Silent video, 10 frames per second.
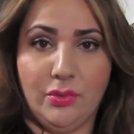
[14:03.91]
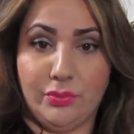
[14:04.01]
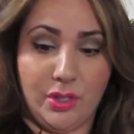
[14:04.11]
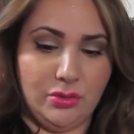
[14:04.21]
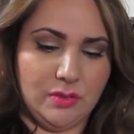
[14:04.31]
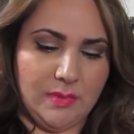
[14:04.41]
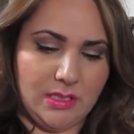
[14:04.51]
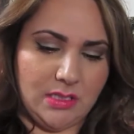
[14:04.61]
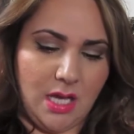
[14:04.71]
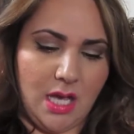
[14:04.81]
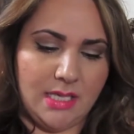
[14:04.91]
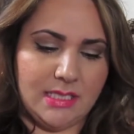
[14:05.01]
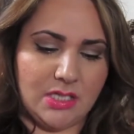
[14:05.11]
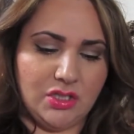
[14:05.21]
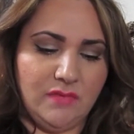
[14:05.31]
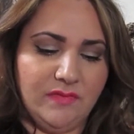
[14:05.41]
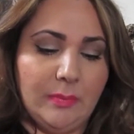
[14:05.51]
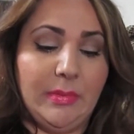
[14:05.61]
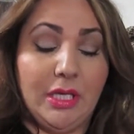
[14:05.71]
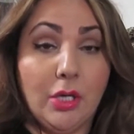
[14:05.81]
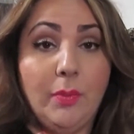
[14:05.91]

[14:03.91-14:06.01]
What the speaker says: Rose, but it's not. It's actually Flamingo